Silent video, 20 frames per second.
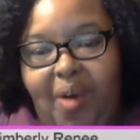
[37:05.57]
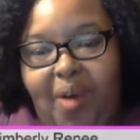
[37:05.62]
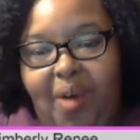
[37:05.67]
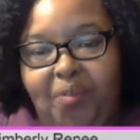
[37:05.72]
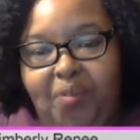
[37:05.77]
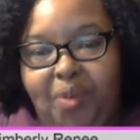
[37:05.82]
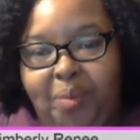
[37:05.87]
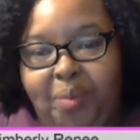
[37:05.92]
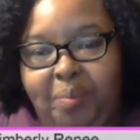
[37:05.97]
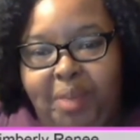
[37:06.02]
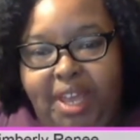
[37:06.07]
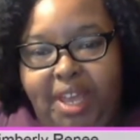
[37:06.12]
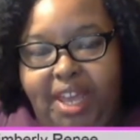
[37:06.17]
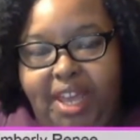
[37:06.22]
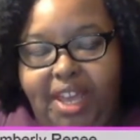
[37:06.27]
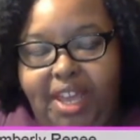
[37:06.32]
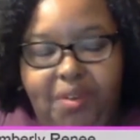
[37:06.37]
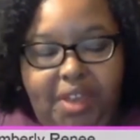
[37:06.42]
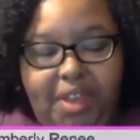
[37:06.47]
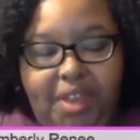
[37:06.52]
For
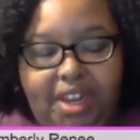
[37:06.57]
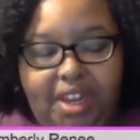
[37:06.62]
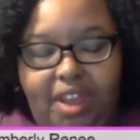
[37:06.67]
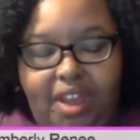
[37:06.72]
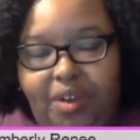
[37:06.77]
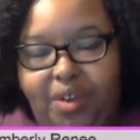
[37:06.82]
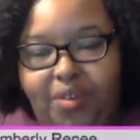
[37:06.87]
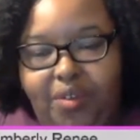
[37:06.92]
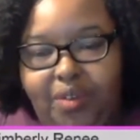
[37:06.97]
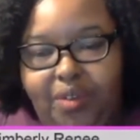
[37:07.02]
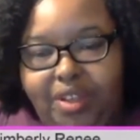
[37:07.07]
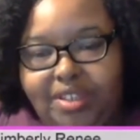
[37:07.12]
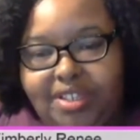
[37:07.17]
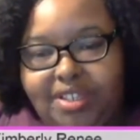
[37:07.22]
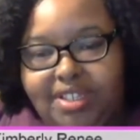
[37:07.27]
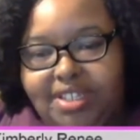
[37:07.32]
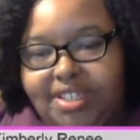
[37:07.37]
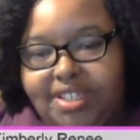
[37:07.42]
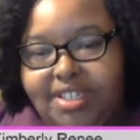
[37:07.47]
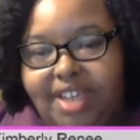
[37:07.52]
me, you can go to
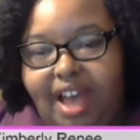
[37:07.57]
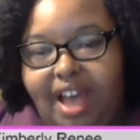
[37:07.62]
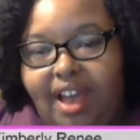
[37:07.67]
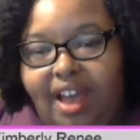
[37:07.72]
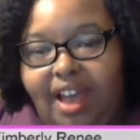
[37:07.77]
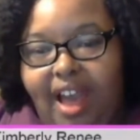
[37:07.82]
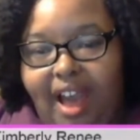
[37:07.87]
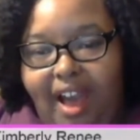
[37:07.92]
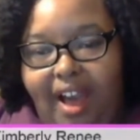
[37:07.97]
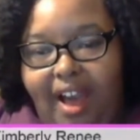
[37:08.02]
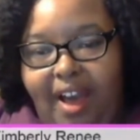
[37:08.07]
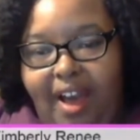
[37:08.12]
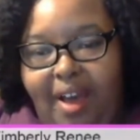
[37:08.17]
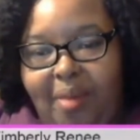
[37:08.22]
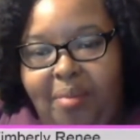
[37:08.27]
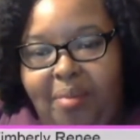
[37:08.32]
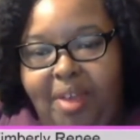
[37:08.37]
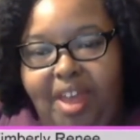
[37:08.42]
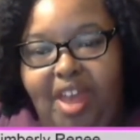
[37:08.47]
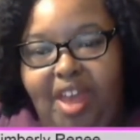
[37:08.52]

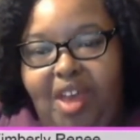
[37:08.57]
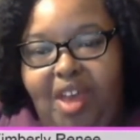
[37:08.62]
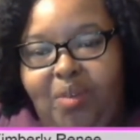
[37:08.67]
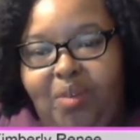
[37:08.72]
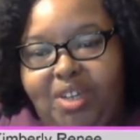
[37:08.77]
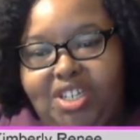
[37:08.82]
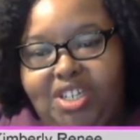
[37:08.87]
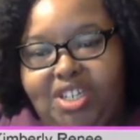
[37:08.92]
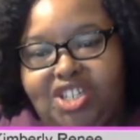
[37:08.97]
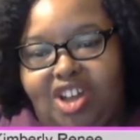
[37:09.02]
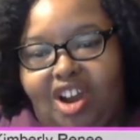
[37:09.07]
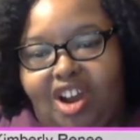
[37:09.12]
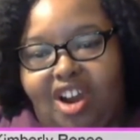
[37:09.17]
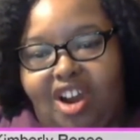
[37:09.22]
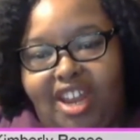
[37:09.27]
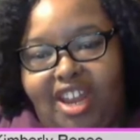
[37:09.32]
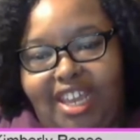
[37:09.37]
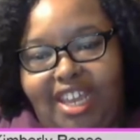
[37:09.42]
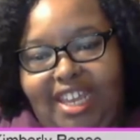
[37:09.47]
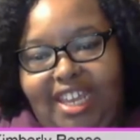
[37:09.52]
realsistas.com, which is
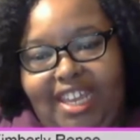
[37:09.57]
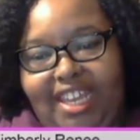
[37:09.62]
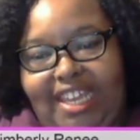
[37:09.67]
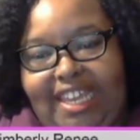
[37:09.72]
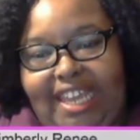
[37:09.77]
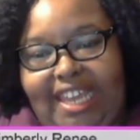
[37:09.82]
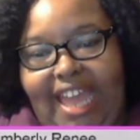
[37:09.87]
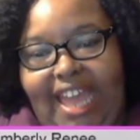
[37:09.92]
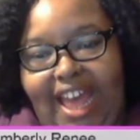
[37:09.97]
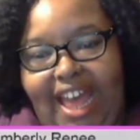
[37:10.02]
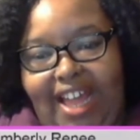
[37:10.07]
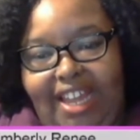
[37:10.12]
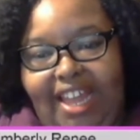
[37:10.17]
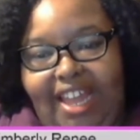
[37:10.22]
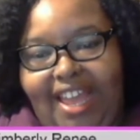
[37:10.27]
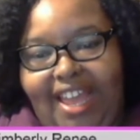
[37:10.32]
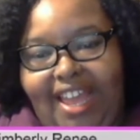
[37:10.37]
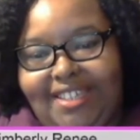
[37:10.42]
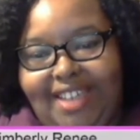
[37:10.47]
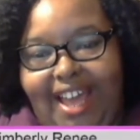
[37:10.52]

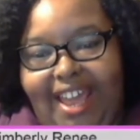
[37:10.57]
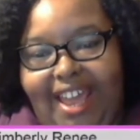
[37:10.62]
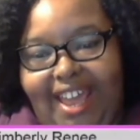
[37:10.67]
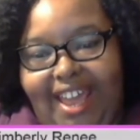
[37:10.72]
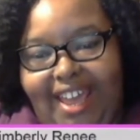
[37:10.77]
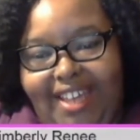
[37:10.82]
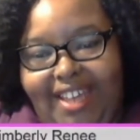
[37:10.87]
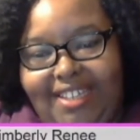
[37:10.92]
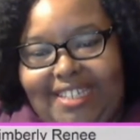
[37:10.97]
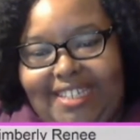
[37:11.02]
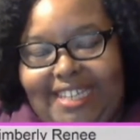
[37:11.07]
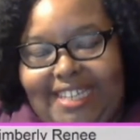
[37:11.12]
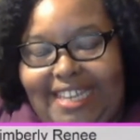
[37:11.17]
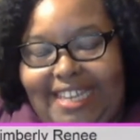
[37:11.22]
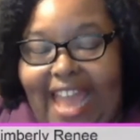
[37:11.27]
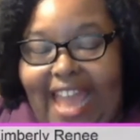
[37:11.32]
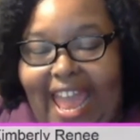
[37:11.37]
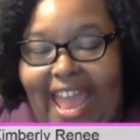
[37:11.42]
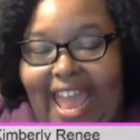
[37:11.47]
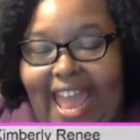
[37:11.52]

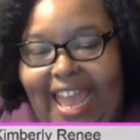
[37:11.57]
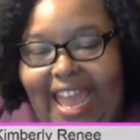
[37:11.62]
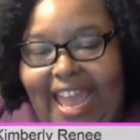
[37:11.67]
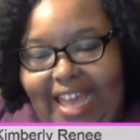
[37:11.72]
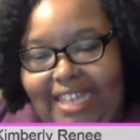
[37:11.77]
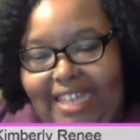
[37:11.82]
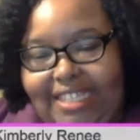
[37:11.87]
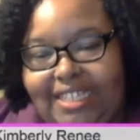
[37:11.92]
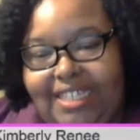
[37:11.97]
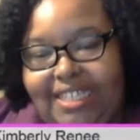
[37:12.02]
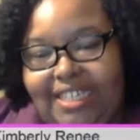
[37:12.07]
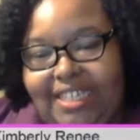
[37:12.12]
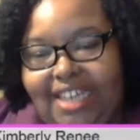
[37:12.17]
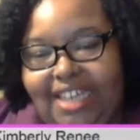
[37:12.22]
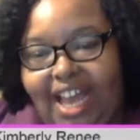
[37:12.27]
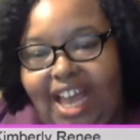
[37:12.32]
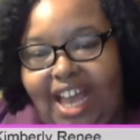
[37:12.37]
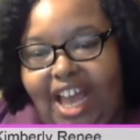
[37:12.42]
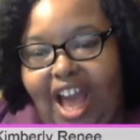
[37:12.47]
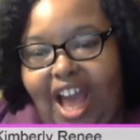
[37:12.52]

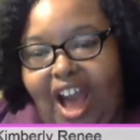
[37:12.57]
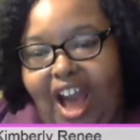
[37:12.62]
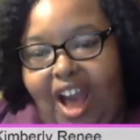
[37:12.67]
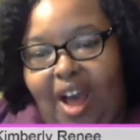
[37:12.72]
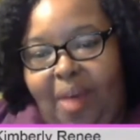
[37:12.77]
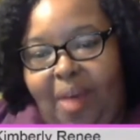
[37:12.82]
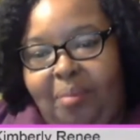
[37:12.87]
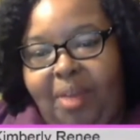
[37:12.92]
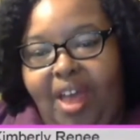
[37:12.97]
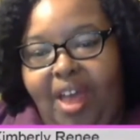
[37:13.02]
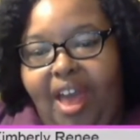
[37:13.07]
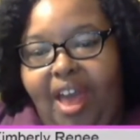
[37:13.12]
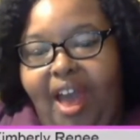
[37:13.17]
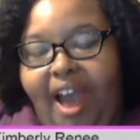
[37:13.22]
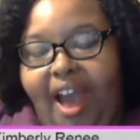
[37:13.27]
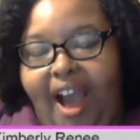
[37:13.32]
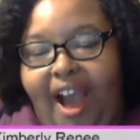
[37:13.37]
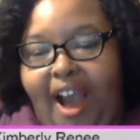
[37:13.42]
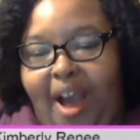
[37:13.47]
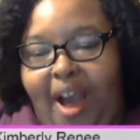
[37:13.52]
REELSISTAS.com.
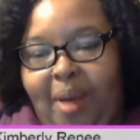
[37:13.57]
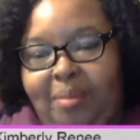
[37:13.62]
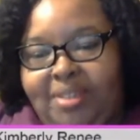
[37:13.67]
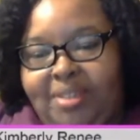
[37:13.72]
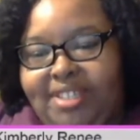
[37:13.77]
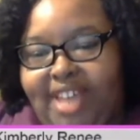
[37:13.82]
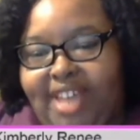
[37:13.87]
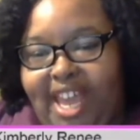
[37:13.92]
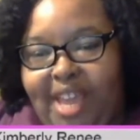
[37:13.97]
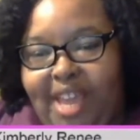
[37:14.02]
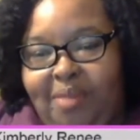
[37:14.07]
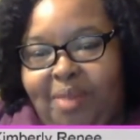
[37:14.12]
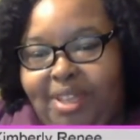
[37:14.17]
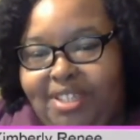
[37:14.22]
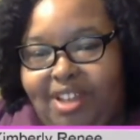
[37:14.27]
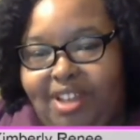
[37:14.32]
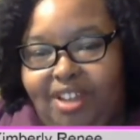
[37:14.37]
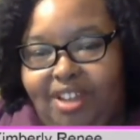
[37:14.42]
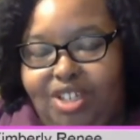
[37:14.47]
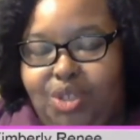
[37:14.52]
Same
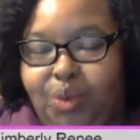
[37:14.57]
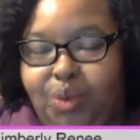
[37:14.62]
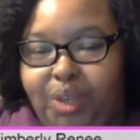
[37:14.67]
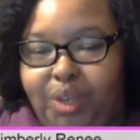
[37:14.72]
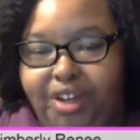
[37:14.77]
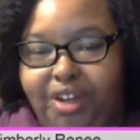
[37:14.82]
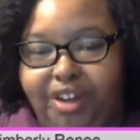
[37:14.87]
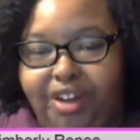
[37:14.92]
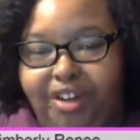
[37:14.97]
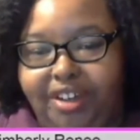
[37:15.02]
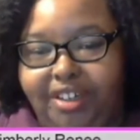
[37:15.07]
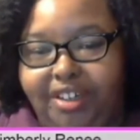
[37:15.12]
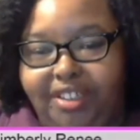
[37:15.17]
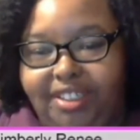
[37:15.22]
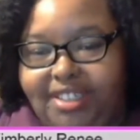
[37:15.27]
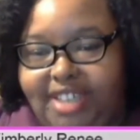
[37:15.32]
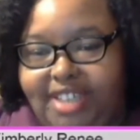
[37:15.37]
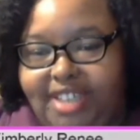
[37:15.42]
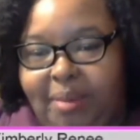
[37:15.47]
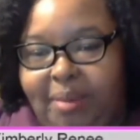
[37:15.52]
as on Twitter,
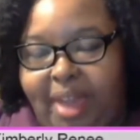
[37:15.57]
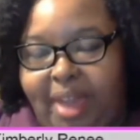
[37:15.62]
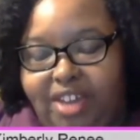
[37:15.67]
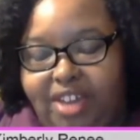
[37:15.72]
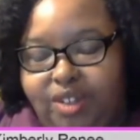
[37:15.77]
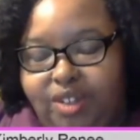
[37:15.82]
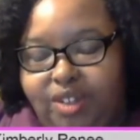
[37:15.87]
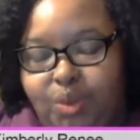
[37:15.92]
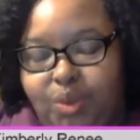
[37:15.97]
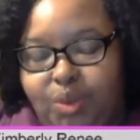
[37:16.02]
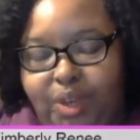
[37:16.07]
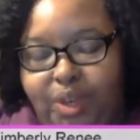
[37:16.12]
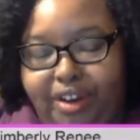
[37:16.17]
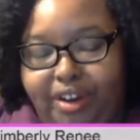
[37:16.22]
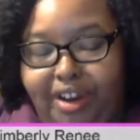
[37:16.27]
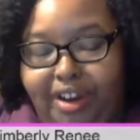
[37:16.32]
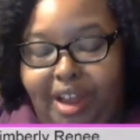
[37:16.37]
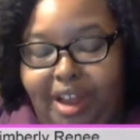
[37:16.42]
same handle on Twitter.